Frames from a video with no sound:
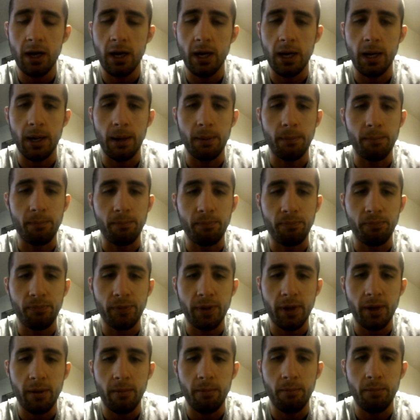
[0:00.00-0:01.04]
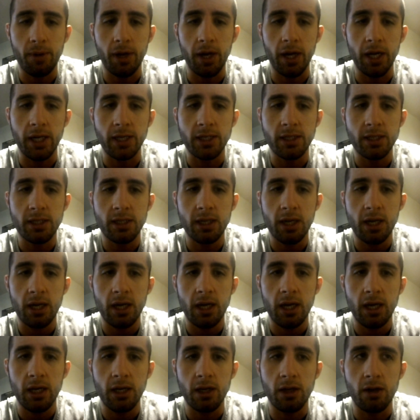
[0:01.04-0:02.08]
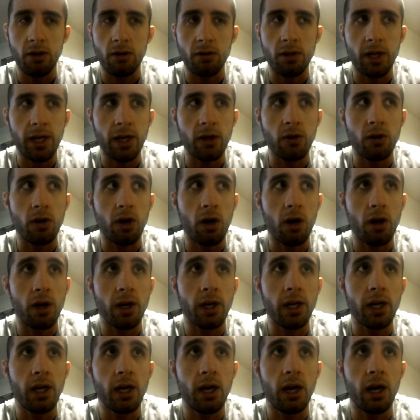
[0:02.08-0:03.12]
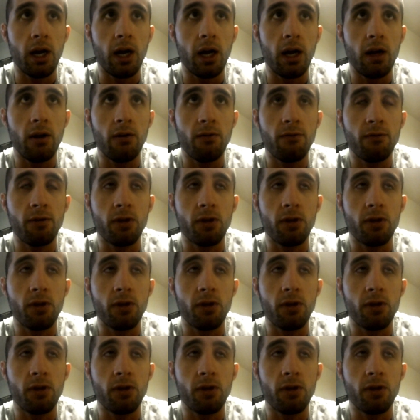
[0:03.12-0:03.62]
Um, but glycocarn,